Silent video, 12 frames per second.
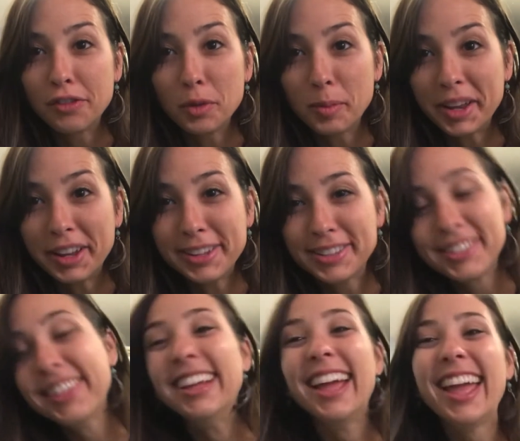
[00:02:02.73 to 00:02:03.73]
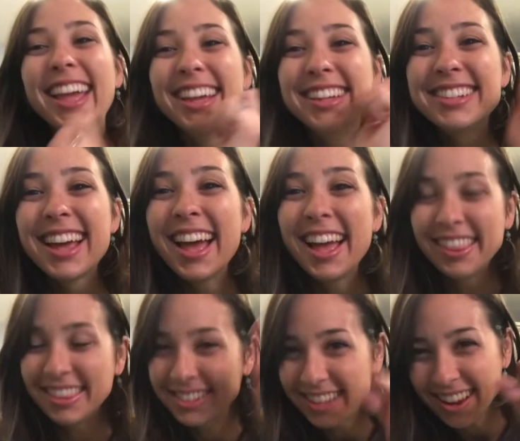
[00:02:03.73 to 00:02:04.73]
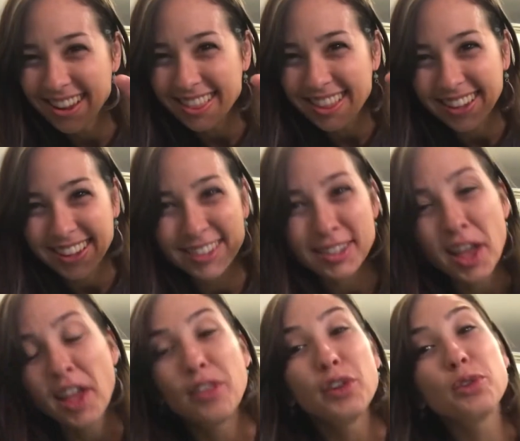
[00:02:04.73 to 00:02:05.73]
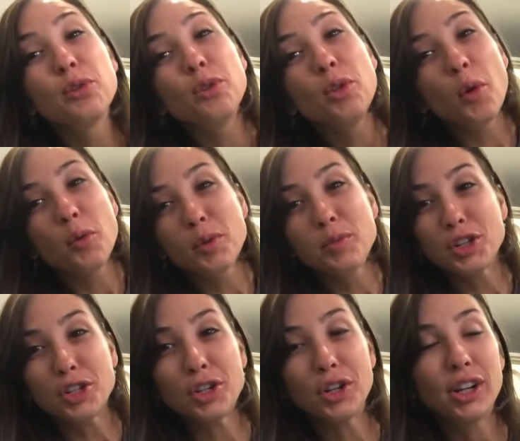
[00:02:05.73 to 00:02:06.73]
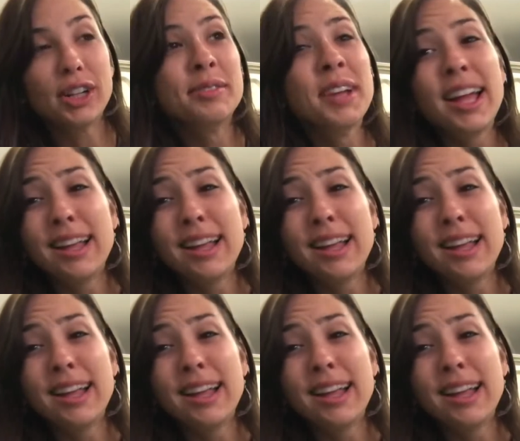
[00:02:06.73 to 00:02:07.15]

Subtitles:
pennies. And the second thing is they're loaded with sugar.